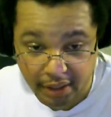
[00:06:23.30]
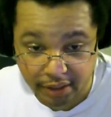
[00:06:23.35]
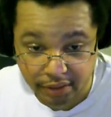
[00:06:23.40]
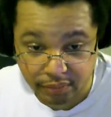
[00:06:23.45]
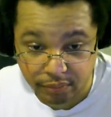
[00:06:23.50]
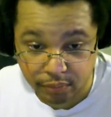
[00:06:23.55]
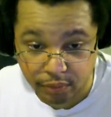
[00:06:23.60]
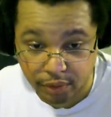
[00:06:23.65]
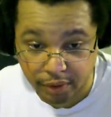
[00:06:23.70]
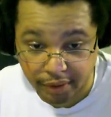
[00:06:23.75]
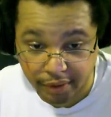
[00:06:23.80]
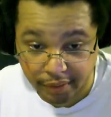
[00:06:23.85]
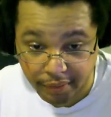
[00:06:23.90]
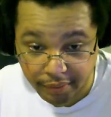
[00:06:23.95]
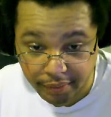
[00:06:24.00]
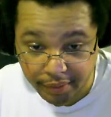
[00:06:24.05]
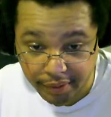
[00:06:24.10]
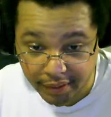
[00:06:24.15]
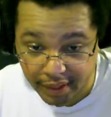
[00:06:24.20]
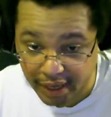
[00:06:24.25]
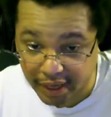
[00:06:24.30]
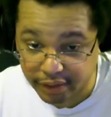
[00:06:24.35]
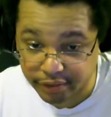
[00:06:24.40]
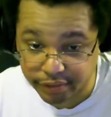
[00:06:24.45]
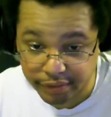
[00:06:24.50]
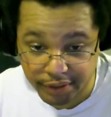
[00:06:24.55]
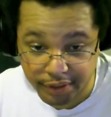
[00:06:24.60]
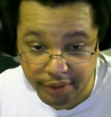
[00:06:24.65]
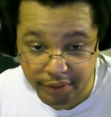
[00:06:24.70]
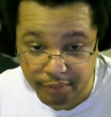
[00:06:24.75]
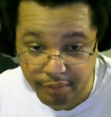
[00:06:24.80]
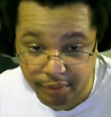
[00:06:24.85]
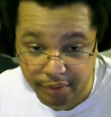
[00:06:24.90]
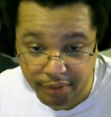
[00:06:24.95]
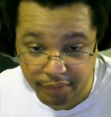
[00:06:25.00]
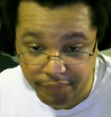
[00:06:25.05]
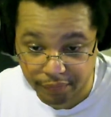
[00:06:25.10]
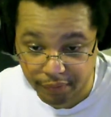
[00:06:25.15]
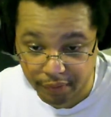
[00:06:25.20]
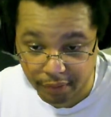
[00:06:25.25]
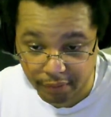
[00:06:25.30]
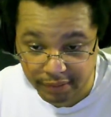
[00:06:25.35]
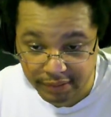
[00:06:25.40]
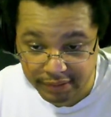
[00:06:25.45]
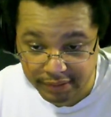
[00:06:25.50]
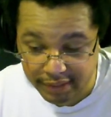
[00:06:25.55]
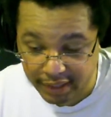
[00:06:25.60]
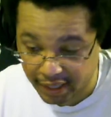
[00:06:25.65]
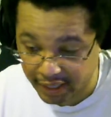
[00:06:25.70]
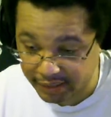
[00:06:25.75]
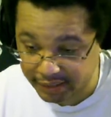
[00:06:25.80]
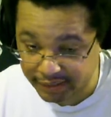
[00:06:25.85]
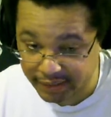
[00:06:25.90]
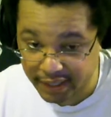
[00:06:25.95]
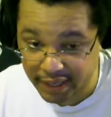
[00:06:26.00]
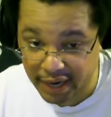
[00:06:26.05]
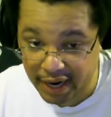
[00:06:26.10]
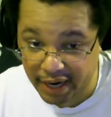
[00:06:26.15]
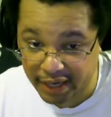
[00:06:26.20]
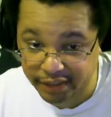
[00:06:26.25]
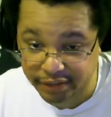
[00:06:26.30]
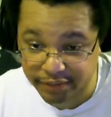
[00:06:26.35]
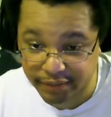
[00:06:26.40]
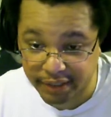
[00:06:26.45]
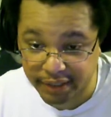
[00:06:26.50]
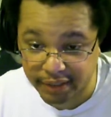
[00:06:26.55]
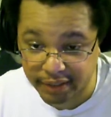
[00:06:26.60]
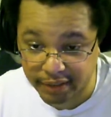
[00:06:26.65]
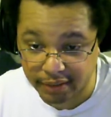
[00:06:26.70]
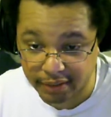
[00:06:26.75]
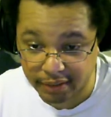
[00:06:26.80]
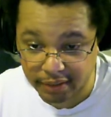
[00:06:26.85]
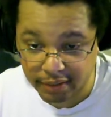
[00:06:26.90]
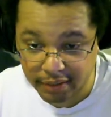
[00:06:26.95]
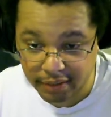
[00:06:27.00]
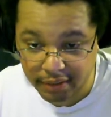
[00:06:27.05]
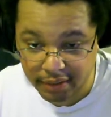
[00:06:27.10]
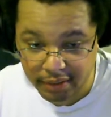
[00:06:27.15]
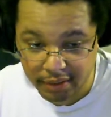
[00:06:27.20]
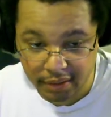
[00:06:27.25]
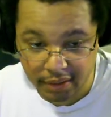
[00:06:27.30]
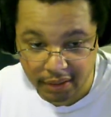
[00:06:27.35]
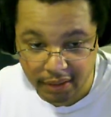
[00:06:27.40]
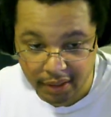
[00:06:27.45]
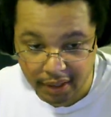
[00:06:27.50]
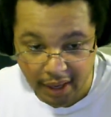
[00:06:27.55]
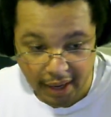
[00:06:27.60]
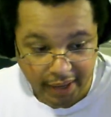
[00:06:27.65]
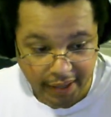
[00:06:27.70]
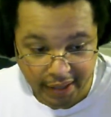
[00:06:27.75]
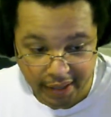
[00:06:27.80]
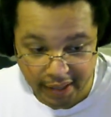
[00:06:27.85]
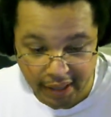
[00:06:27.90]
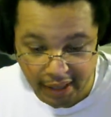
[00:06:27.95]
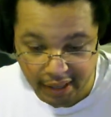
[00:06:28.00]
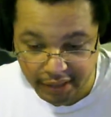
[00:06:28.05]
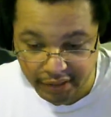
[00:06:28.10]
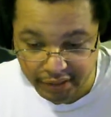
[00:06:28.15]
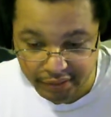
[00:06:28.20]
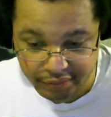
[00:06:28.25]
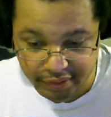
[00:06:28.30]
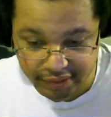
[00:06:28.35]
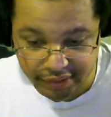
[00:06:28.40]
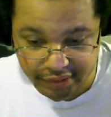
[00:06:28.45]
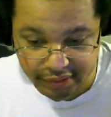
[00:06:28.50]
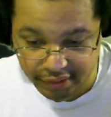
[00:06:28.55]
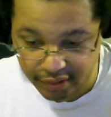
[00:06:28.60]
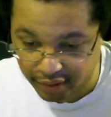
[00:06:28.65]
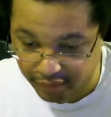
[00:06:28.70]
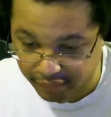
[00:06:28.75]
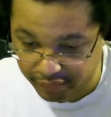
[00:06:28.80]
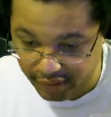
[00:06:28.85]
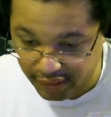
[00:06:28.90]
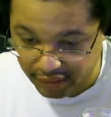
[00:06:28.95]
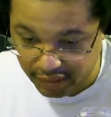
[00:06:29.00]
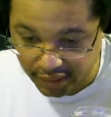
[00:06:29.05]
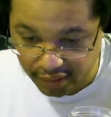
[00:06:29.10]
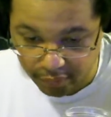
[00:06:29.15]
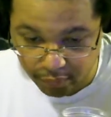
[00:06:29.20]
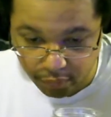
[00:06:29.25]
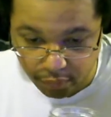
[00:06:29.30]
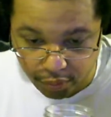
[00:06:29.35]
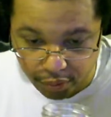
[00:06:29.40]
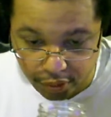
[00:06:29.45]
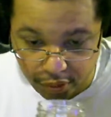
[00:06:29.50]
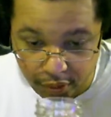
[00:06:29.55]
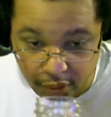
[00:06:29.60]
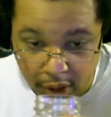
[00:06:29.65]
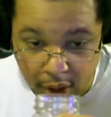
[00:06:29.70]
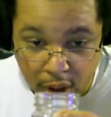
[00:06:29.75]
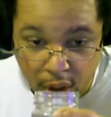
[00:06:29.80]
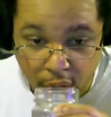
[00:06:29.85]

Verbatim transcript: is water. Gotta drink your water, folks. Gotta stay hydrated. I can not highly stress it enough, and I like water.